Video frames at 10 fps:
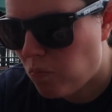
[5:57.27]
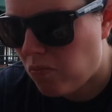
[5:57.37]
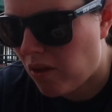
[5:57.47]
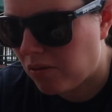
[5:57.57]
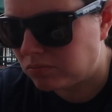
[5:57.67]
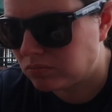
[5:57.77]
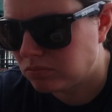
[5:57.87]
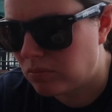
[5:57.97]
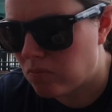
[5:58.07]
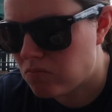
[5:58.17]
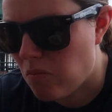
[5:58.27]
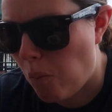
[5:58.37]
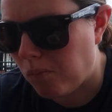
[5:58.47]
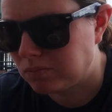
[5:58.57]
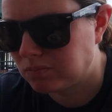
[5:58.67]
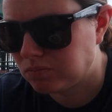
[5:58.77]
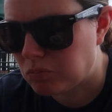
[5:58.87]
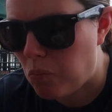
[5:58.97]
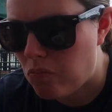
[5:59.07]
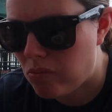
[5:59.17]
of grading on a curve,
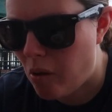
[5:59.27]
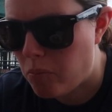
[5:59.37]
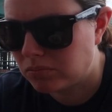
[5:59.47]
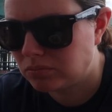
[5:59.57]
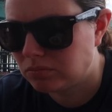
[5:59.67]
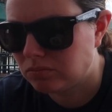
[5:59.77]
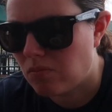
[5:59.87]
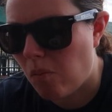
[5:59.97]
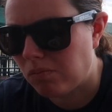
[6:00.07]
so you back it down.